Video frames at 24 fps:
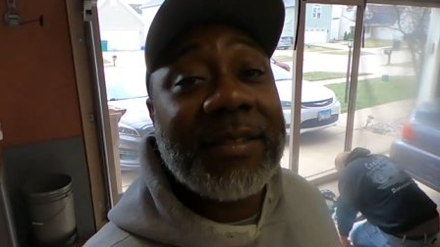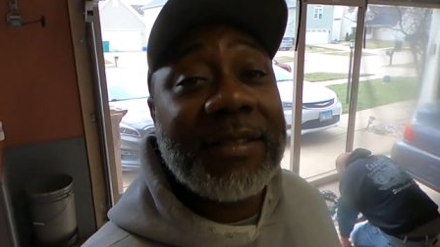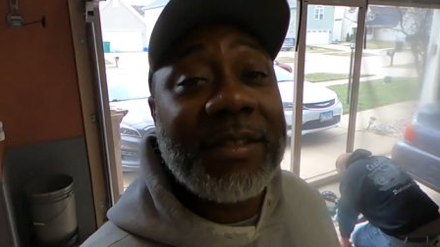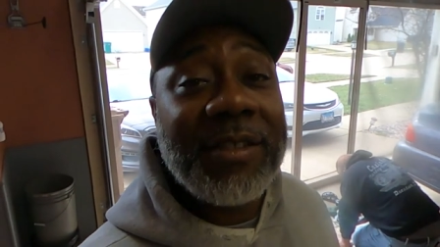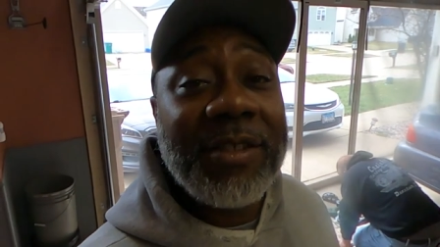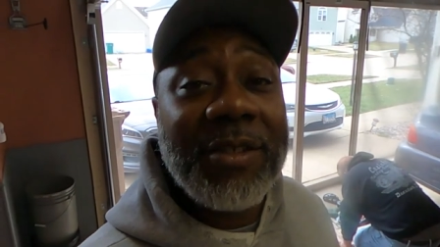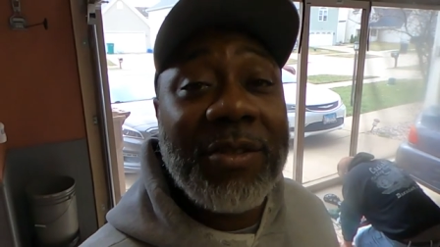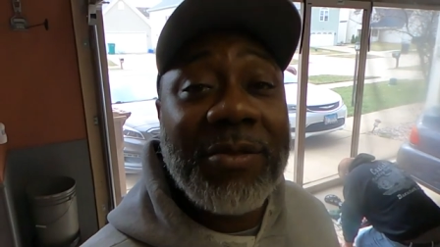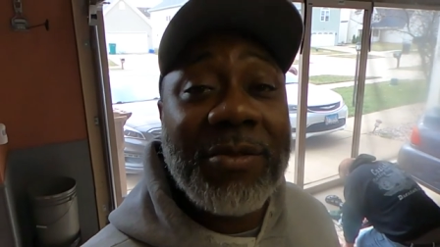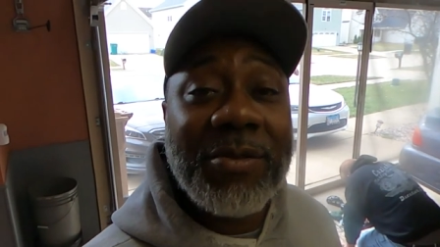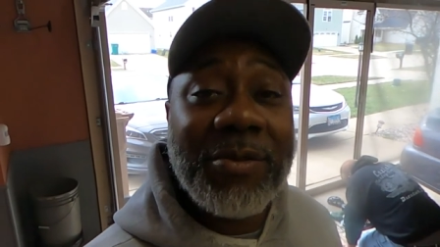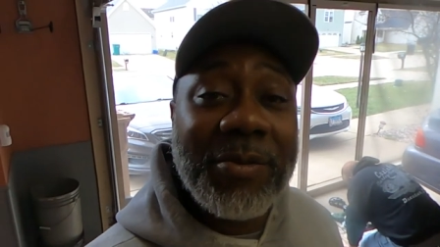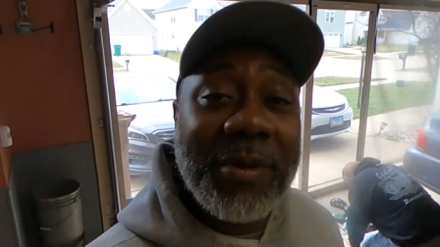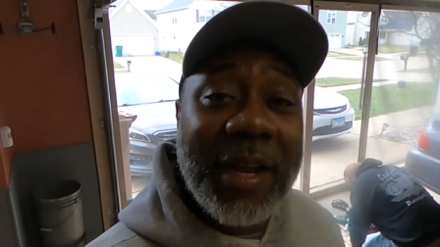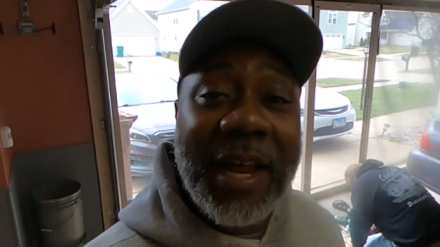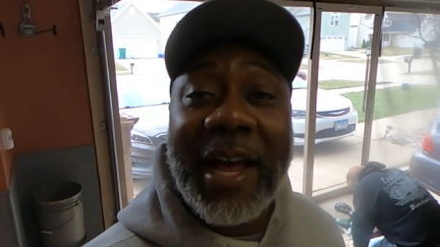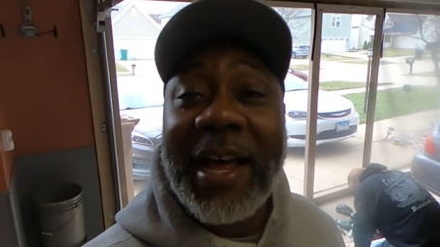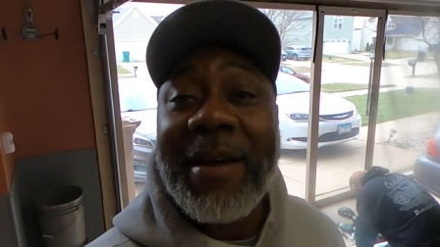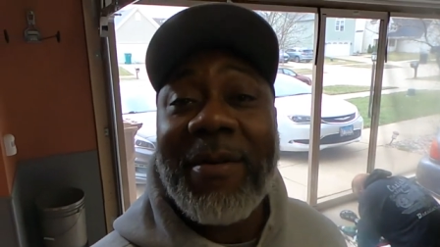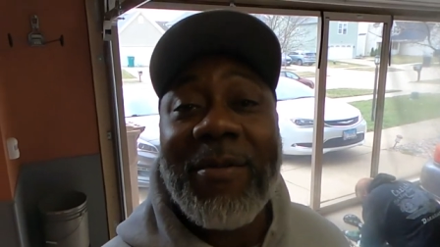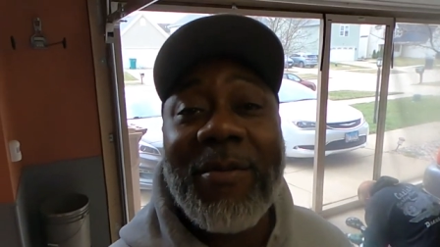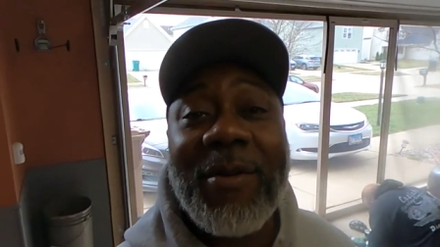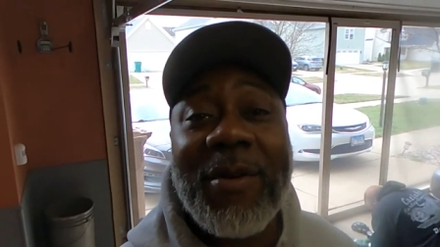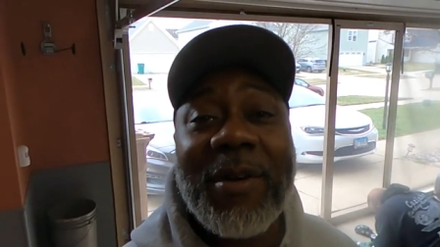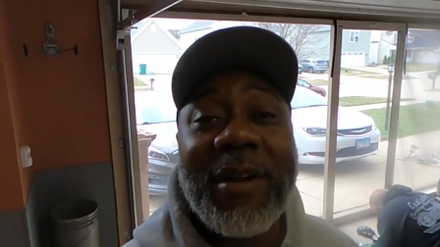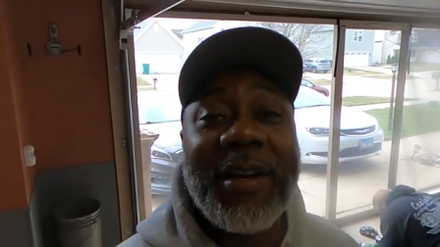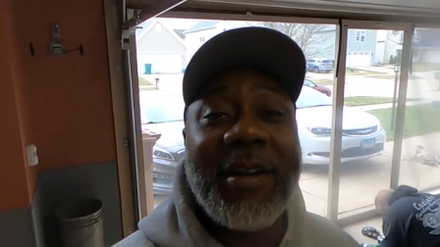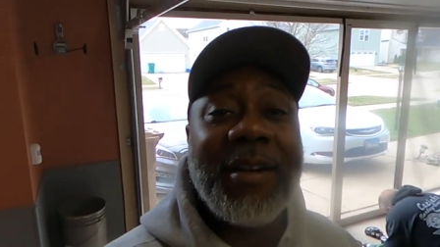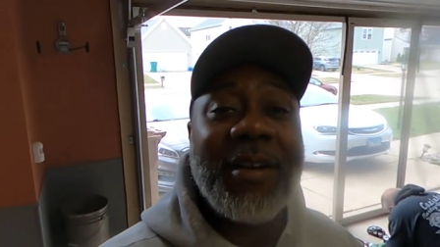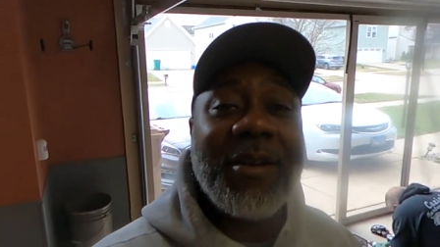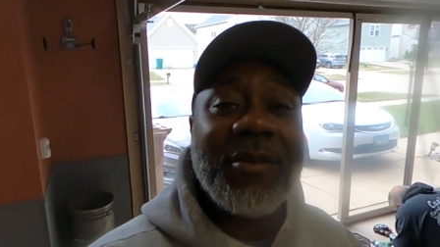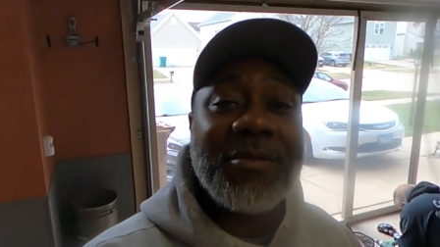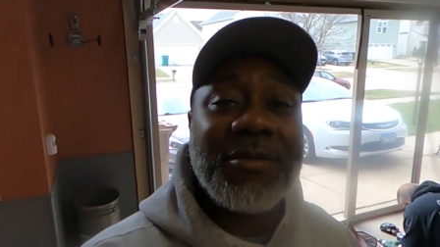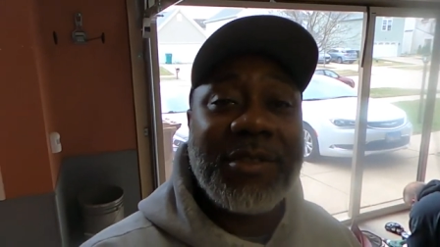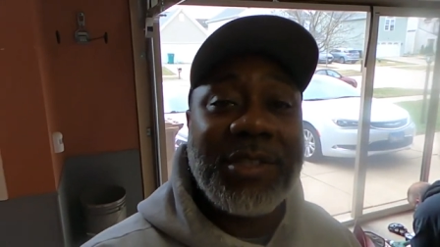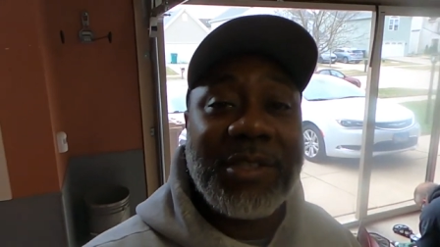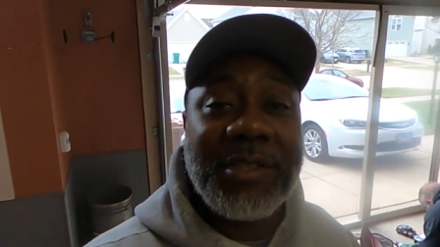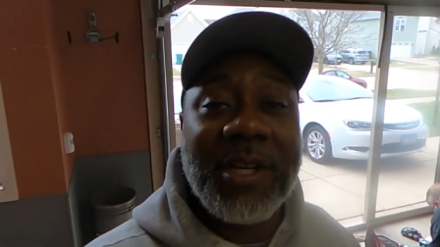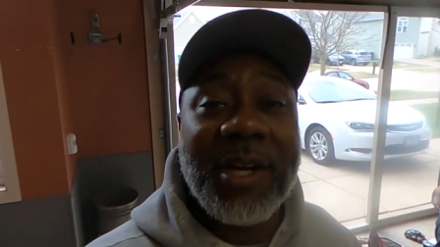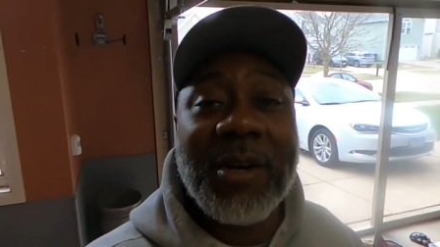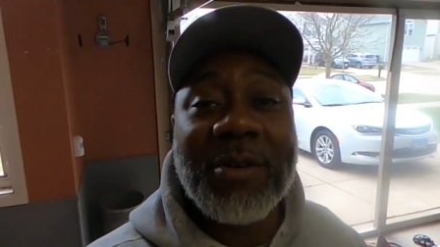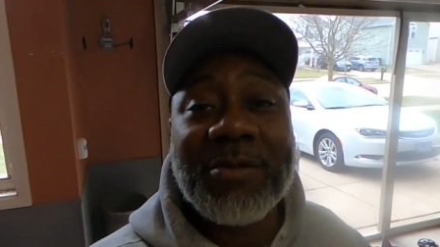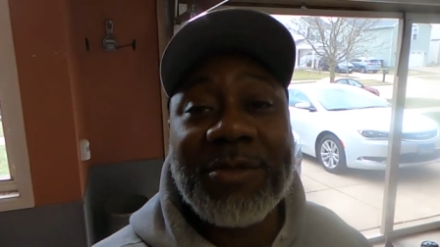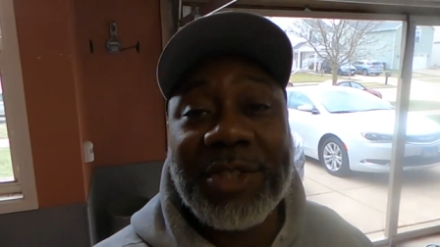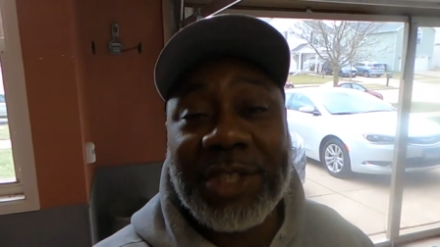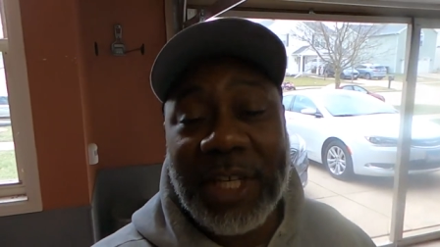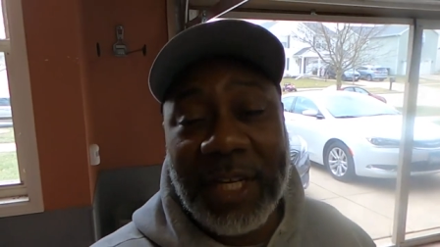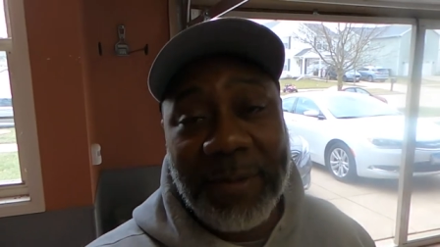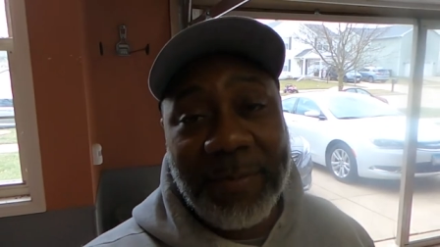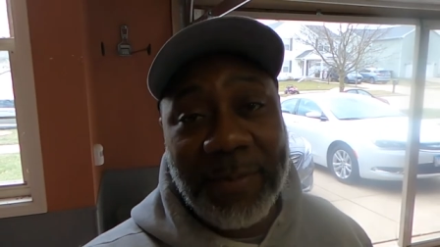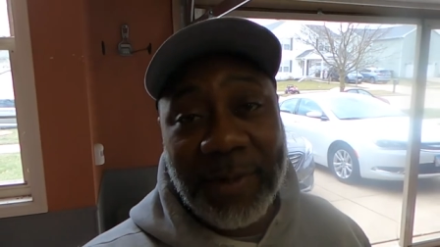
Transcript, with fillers: You do not want to no, go cheap